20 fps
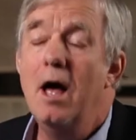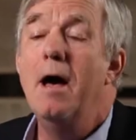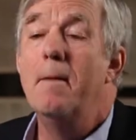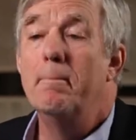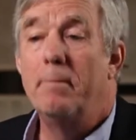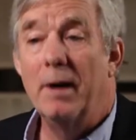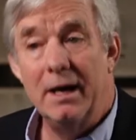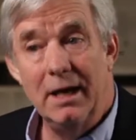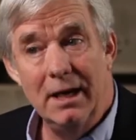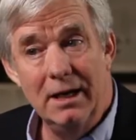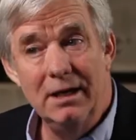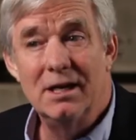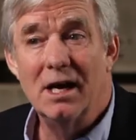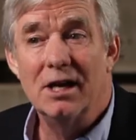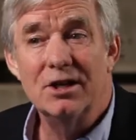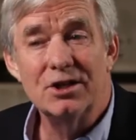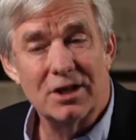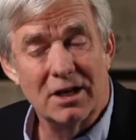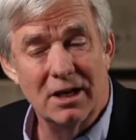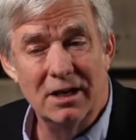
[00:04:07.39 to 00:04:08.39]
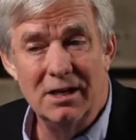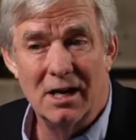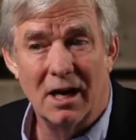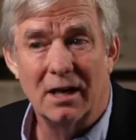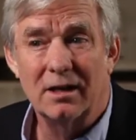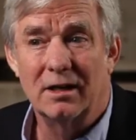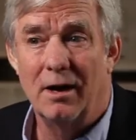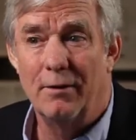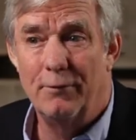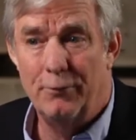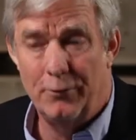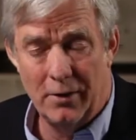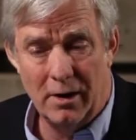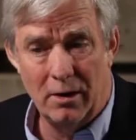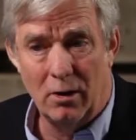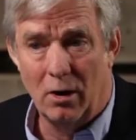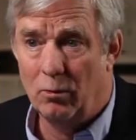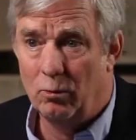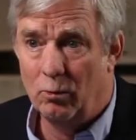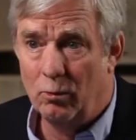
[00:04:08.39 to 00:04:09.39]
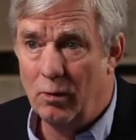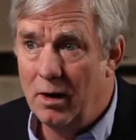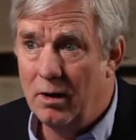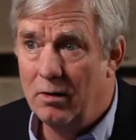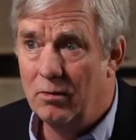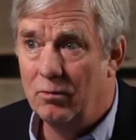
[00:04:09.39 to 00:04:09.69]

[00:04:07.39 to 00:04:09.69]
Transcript: but he does conduct a, ve a